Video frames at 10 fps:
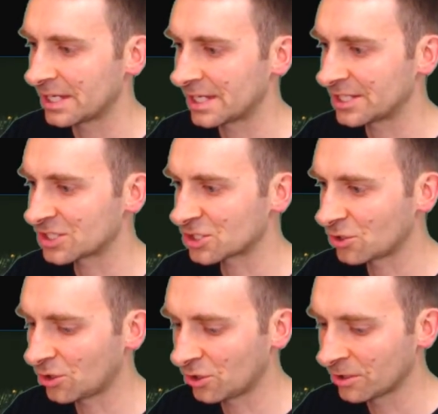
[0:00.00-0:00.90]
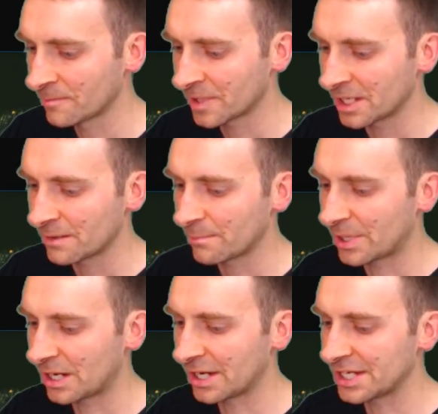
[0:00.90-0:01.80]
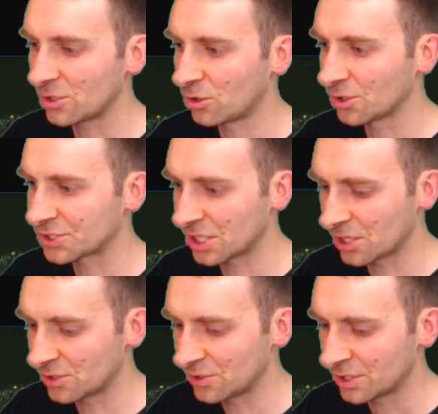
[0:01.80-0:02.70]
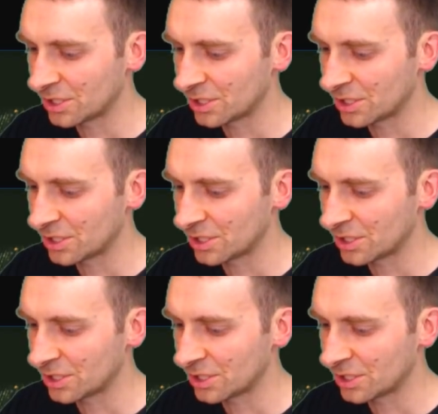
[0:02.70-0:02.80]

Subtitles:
install PyAuto